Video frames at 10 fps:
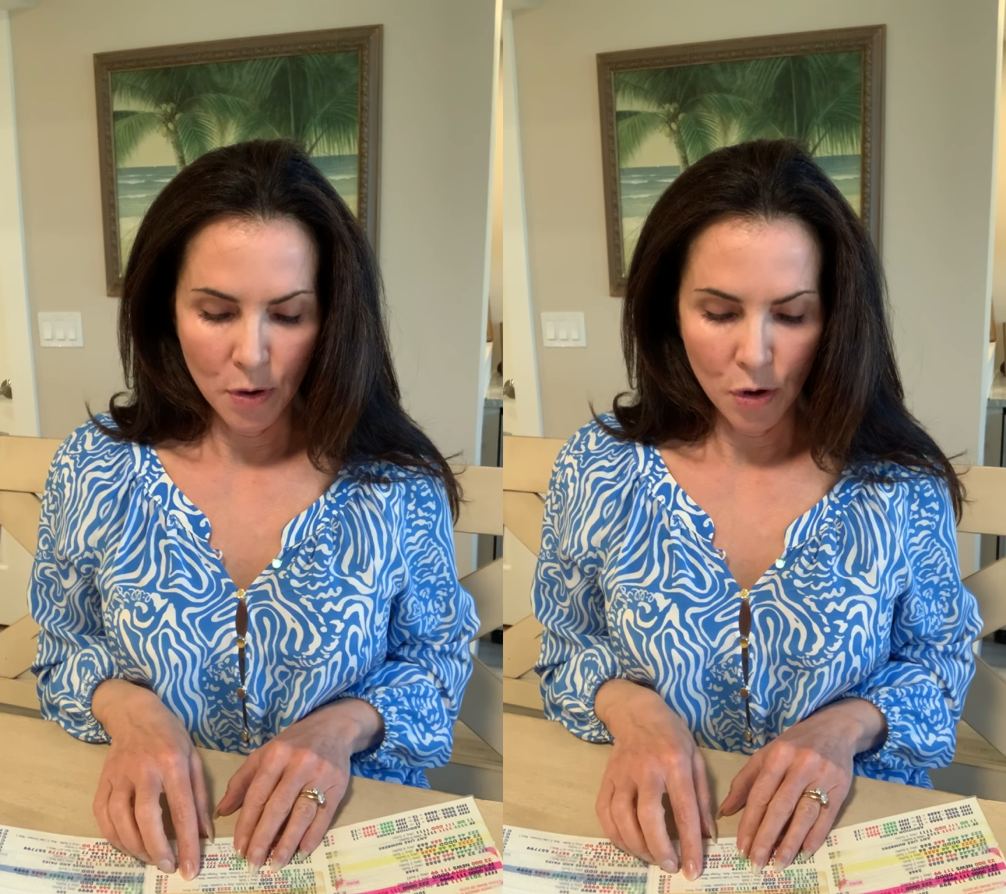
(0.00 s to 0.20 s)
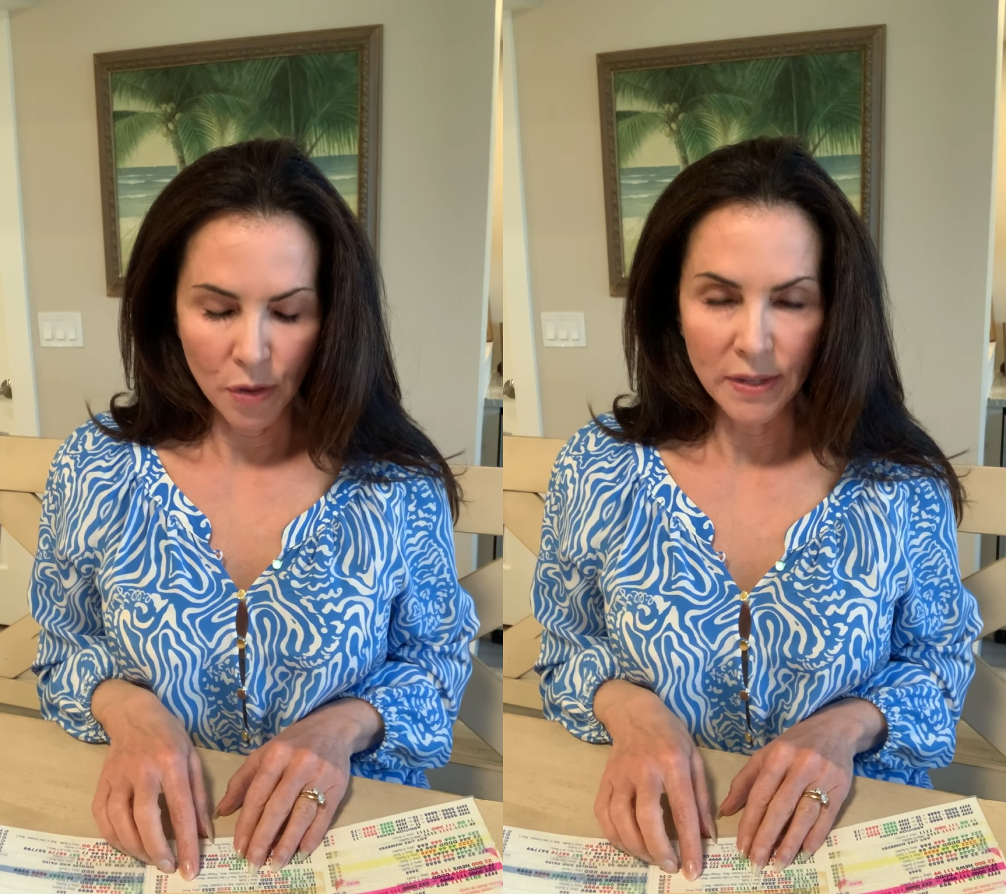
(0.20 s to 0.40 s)

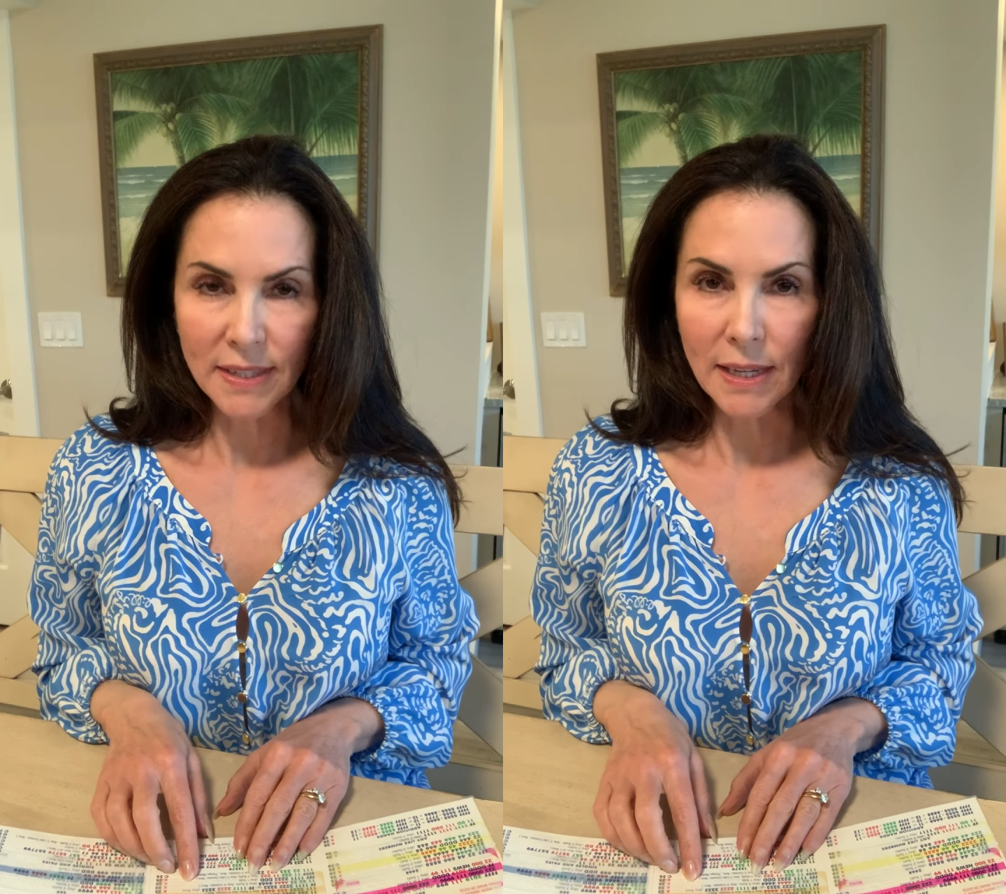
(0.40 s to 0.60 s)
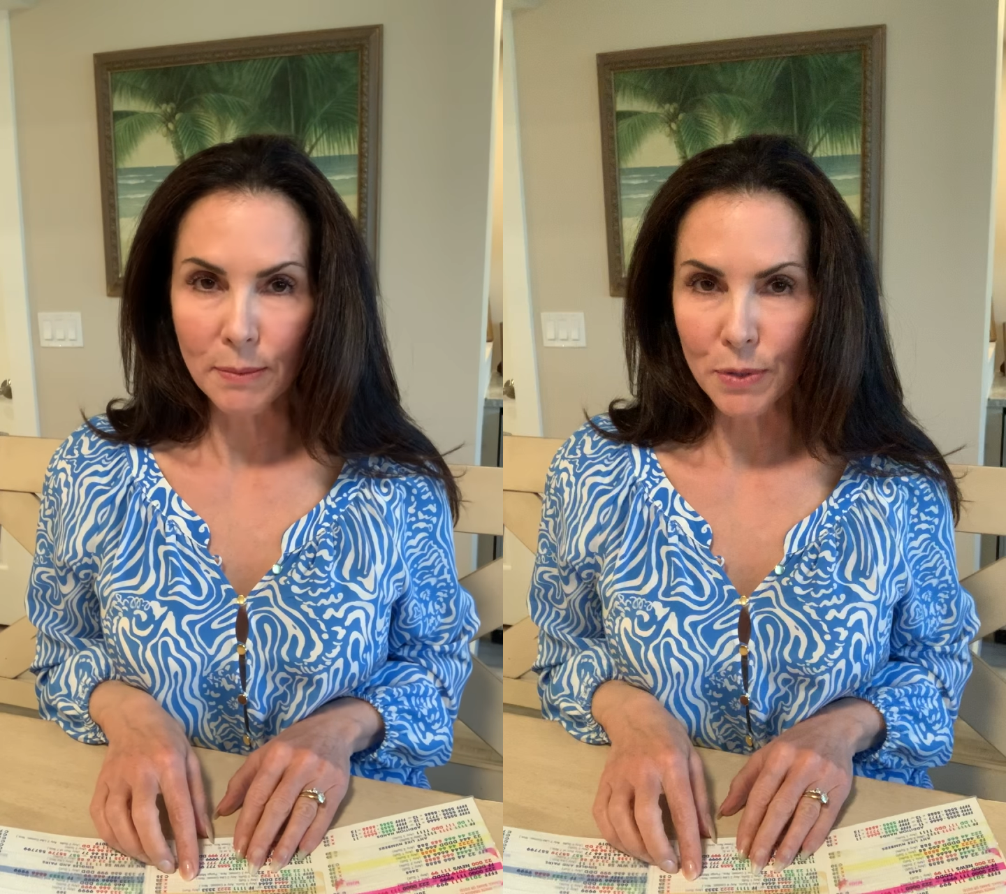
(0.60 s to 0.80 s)
all the
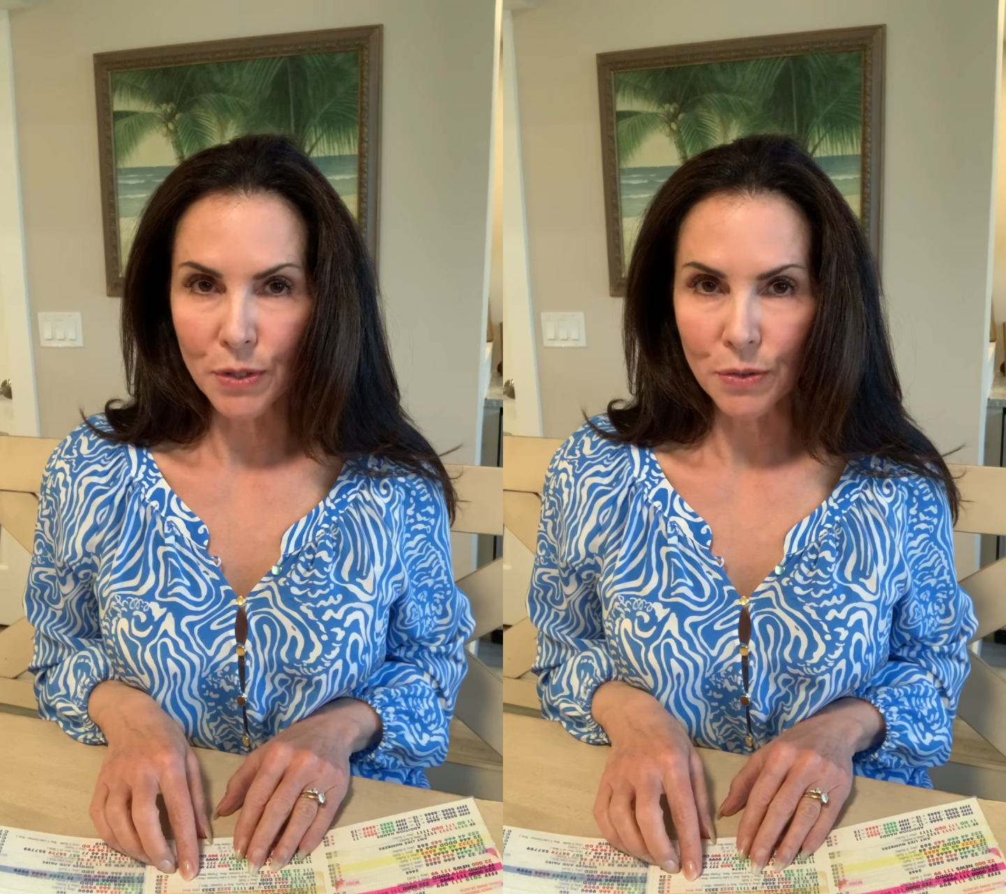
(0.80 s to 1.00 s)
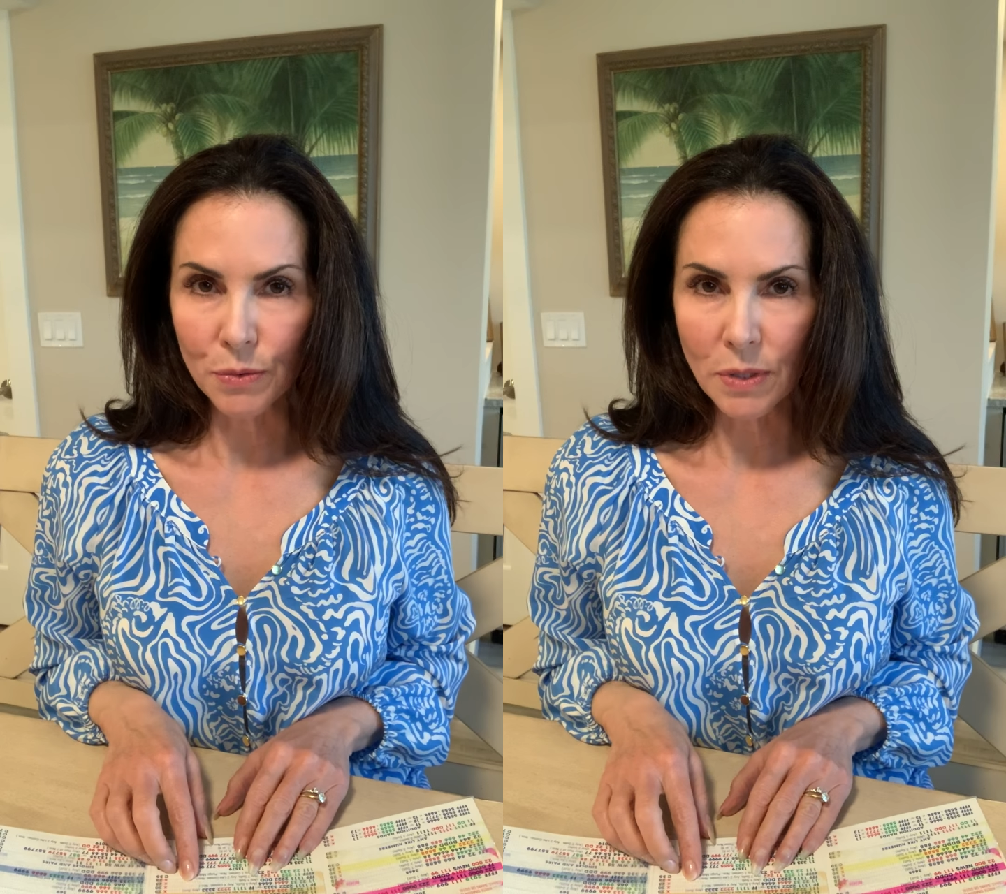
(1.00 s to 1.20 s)
same
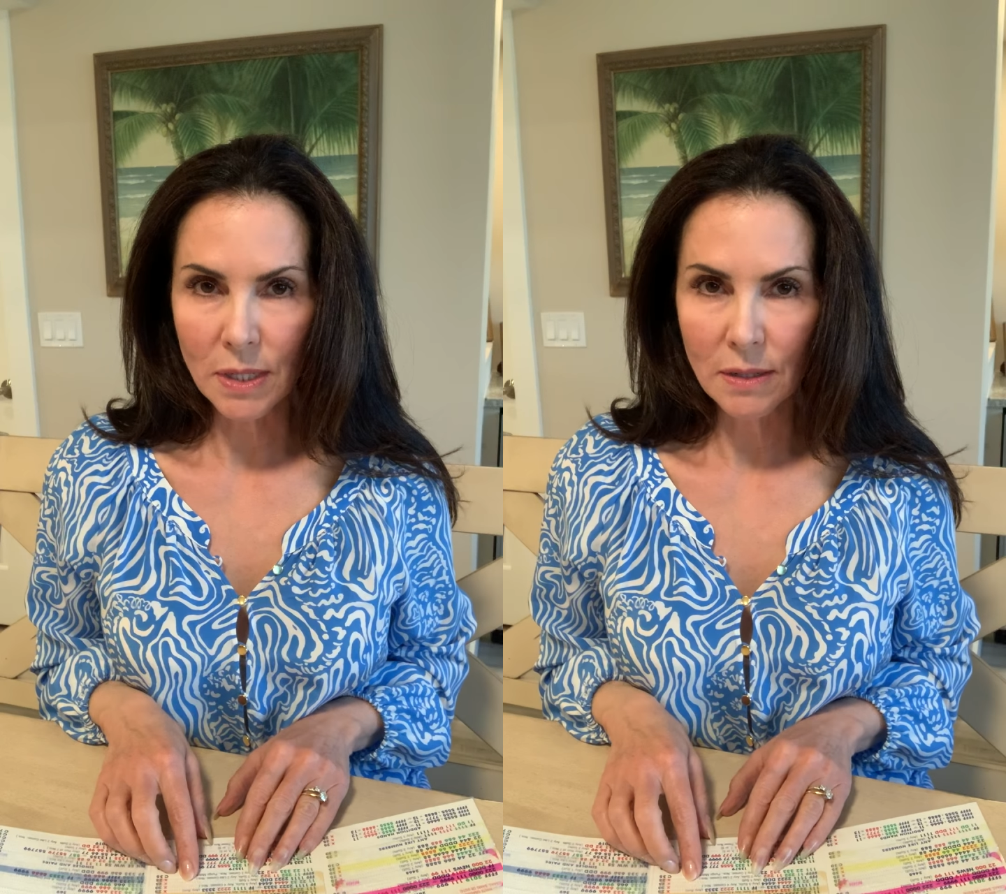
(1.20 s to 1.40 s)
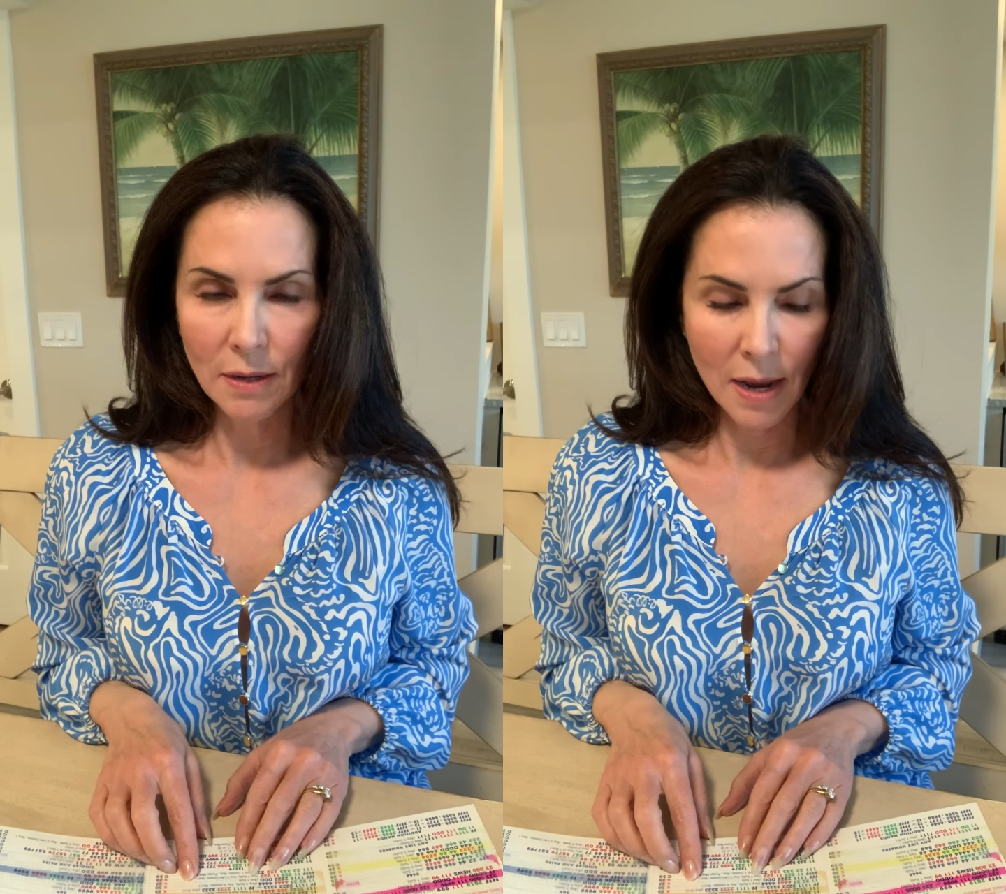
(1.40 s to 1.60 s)
suit,